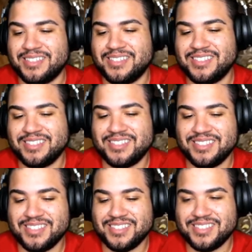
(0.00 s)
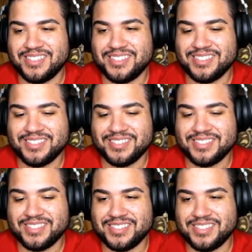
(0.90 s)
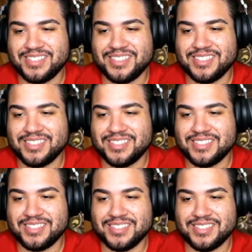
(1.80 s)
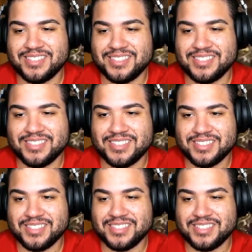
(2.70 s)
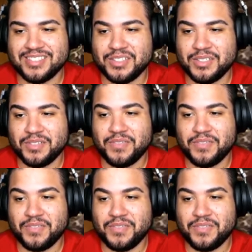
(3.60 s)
[no speech]